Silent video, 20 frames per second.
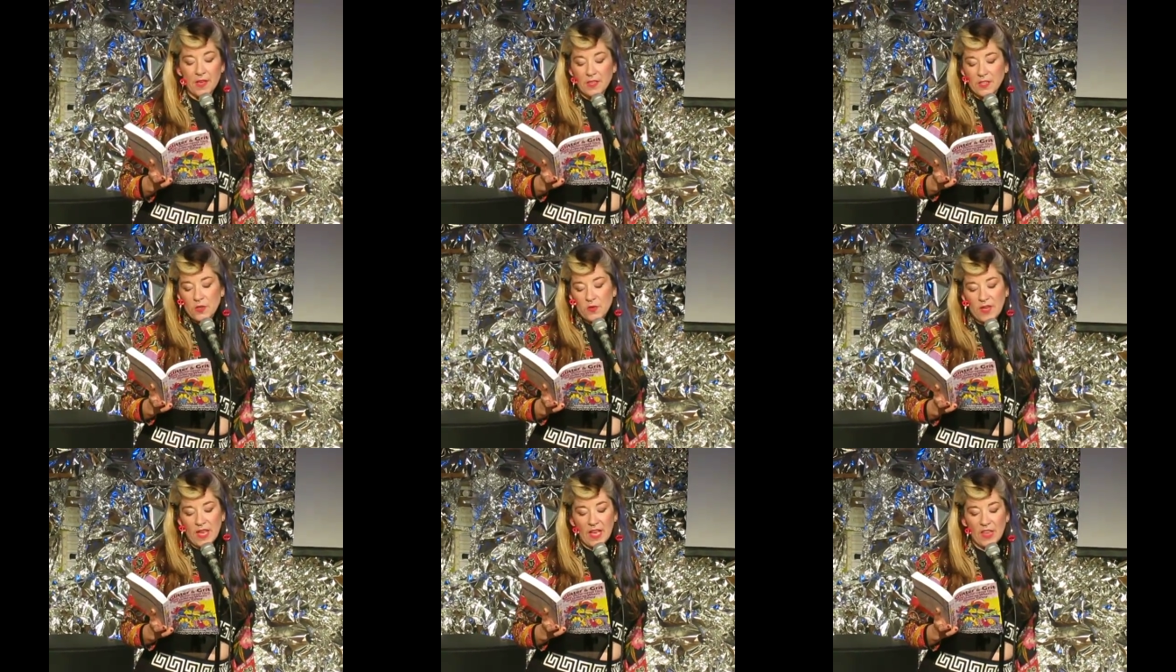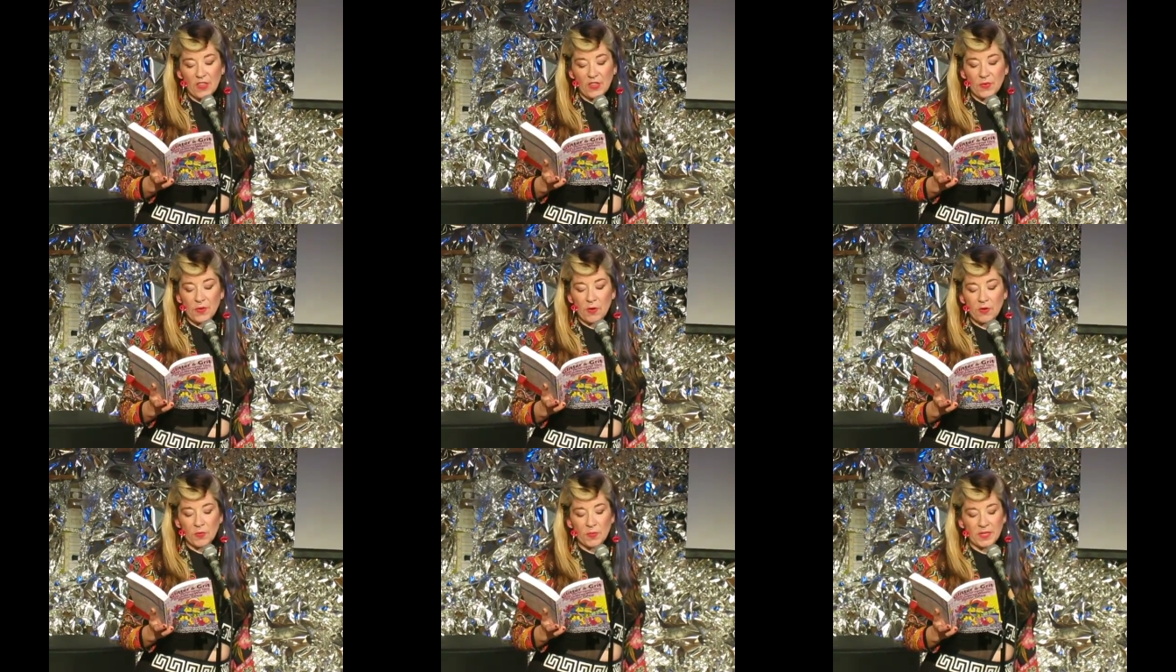You can't
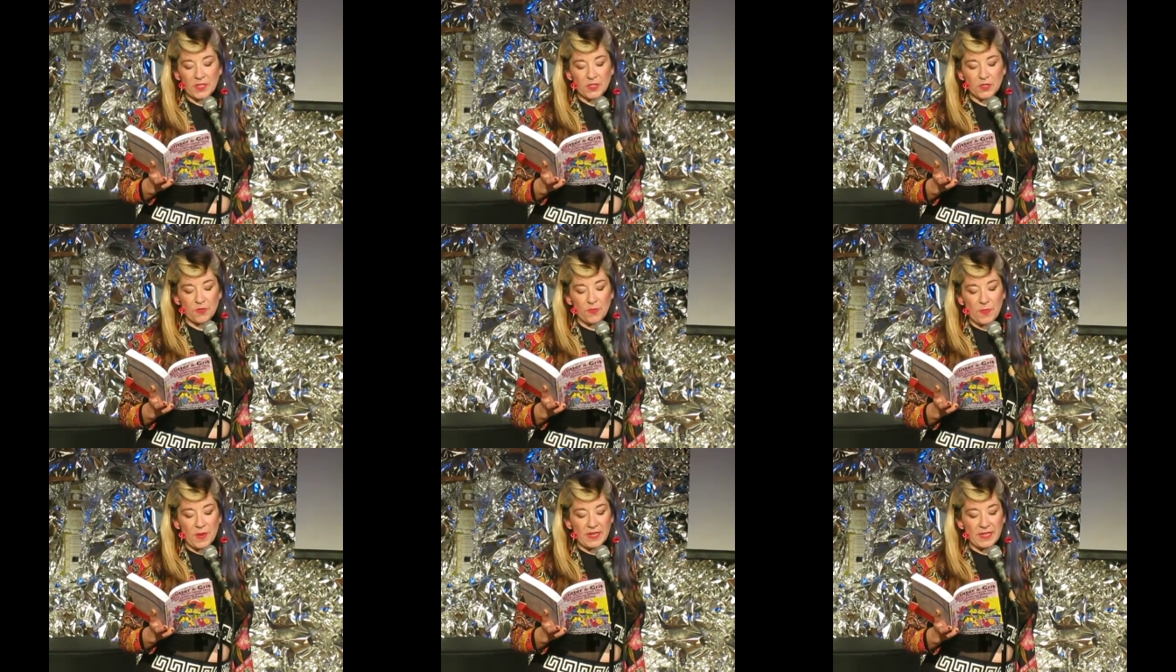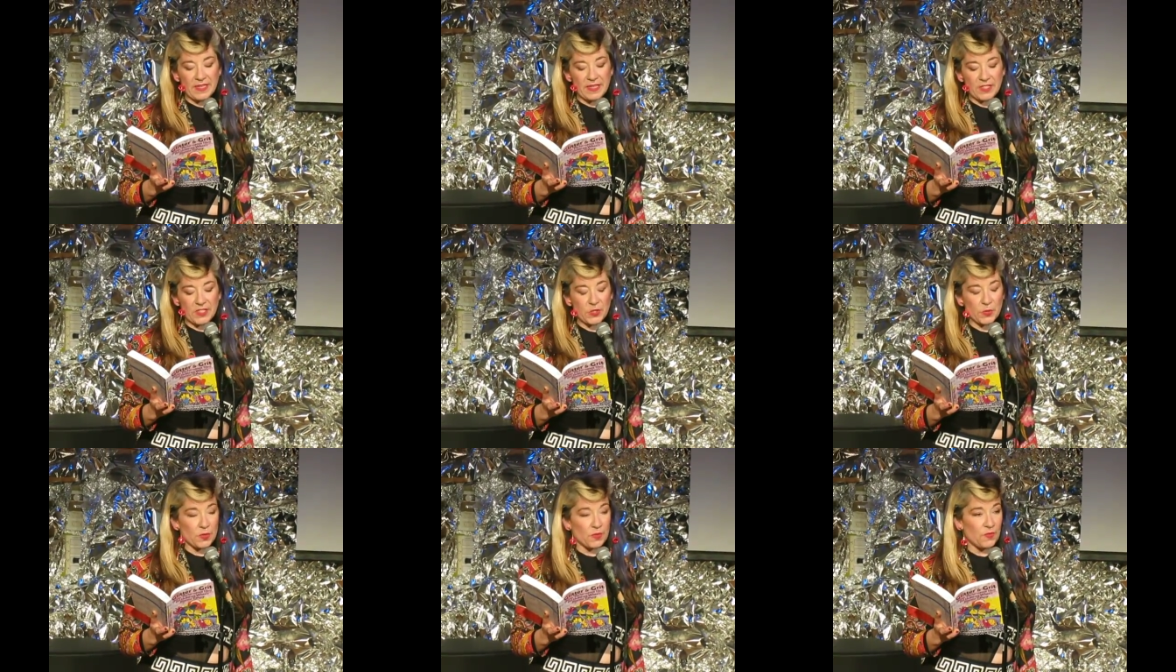throw a bunch of money
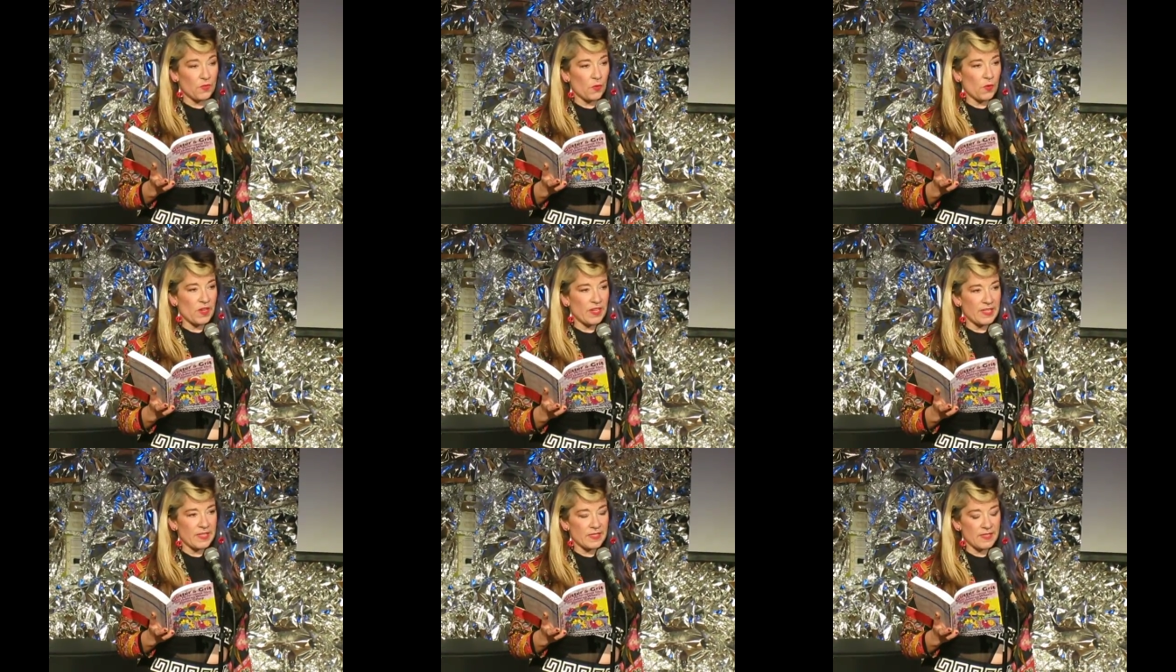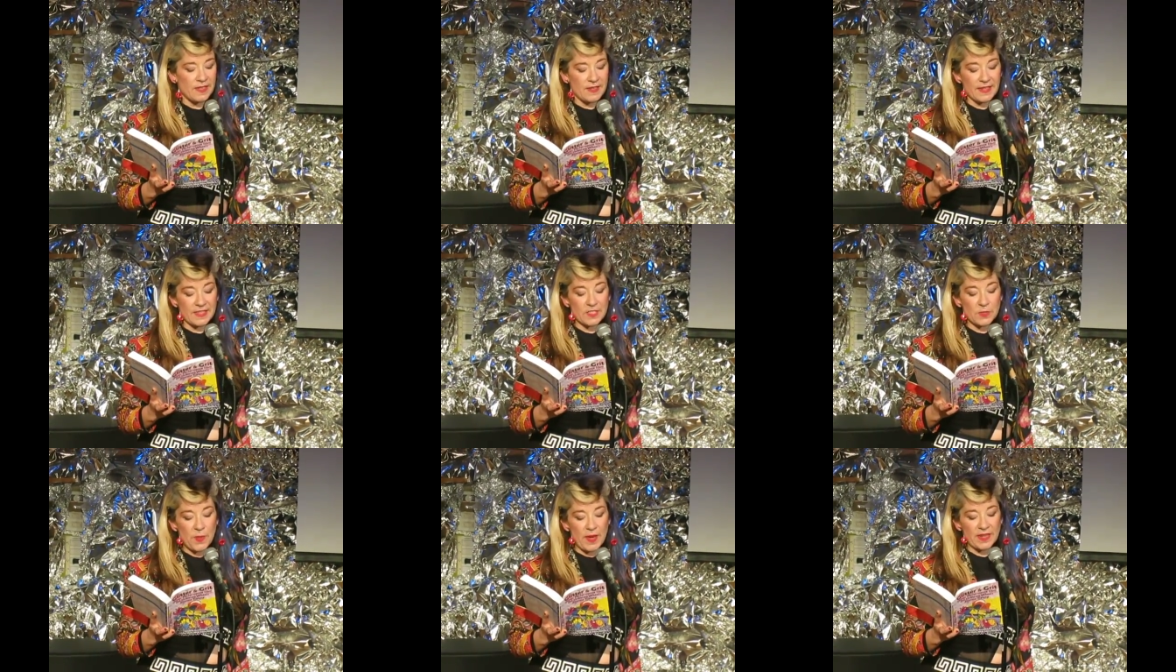into a void and
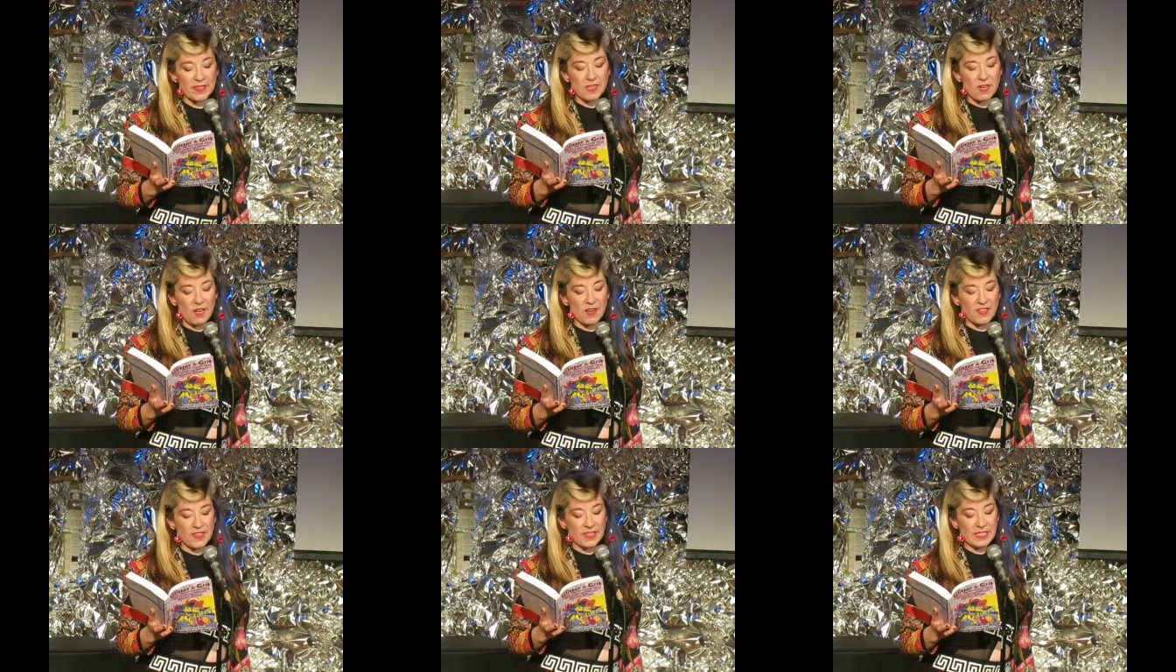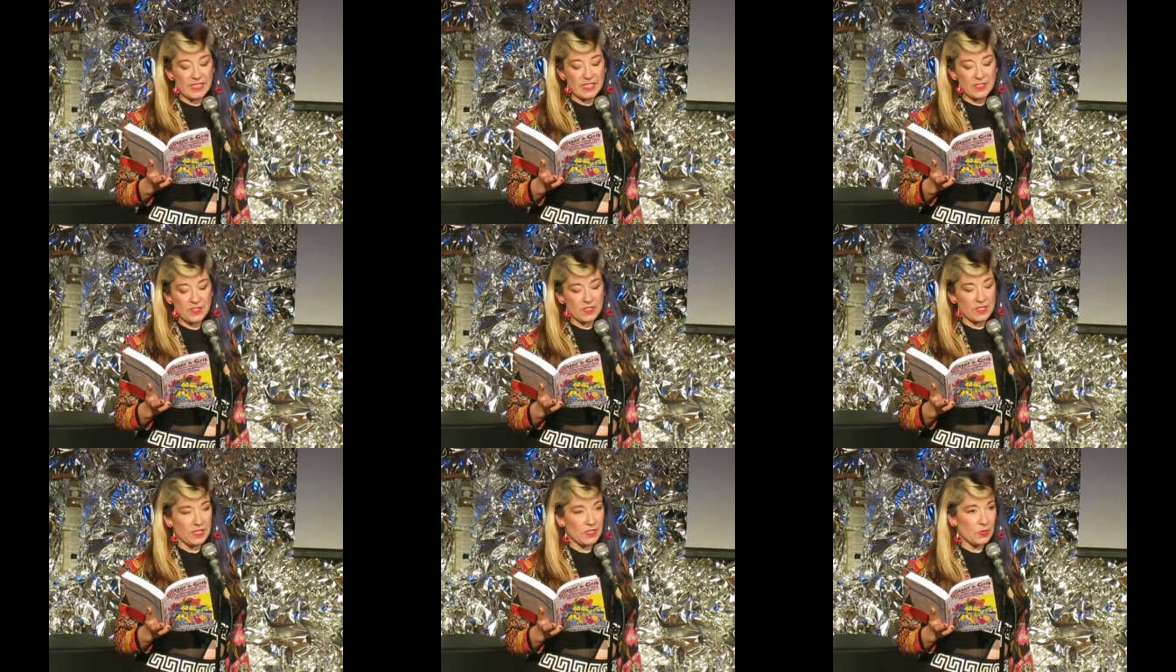expect
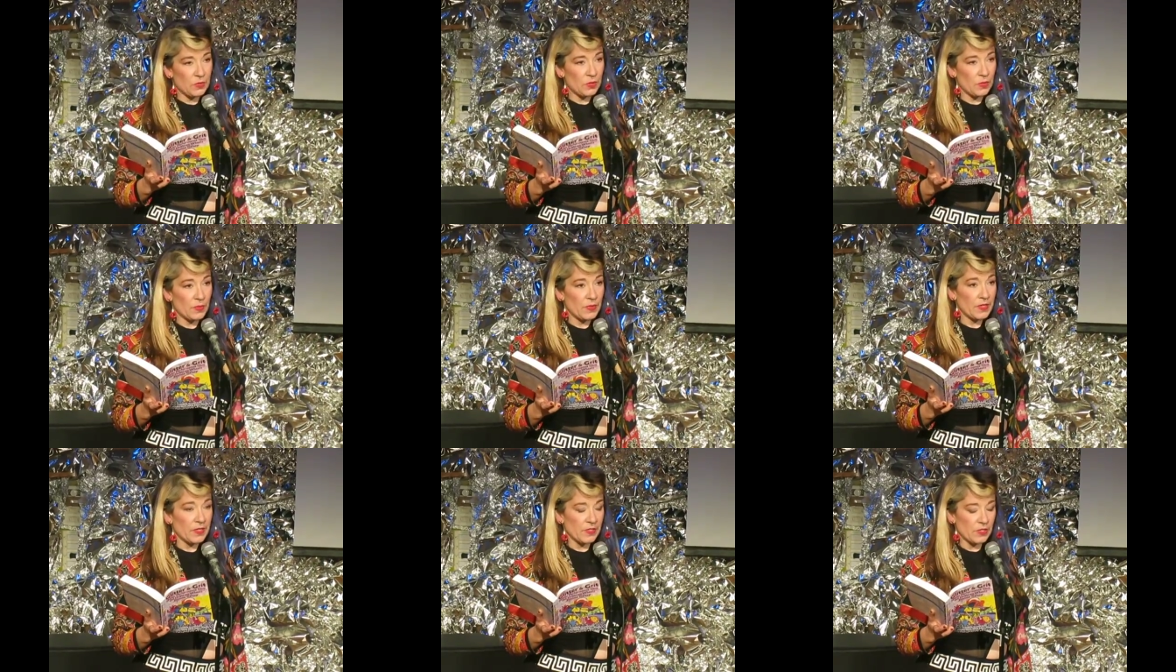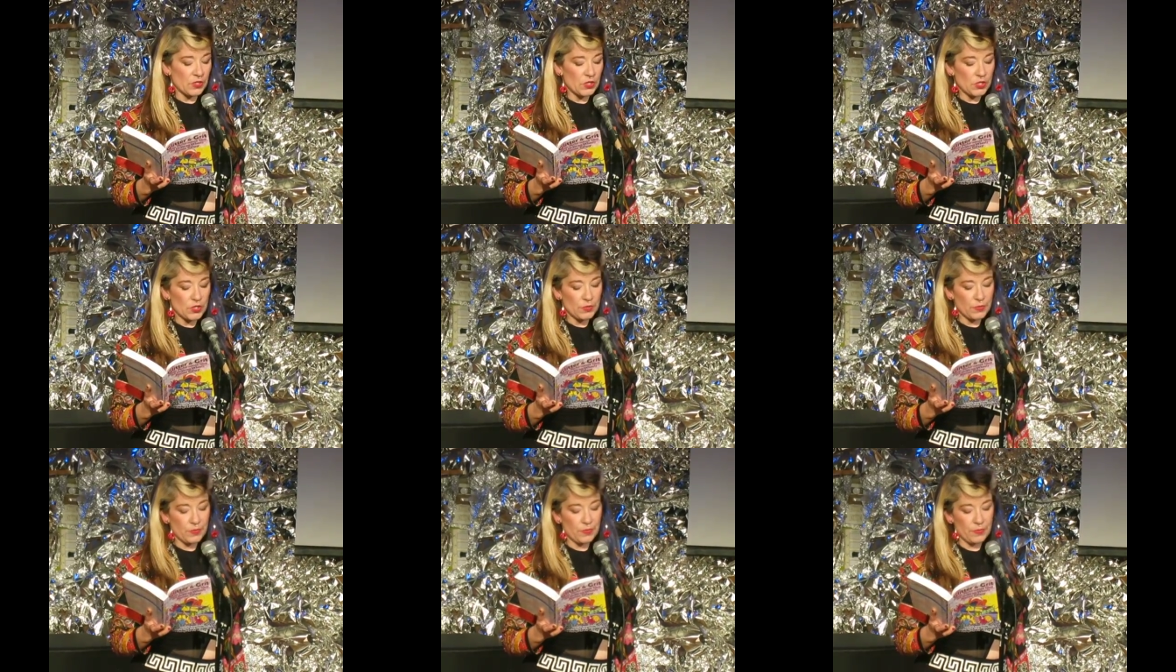authenticity to emerge.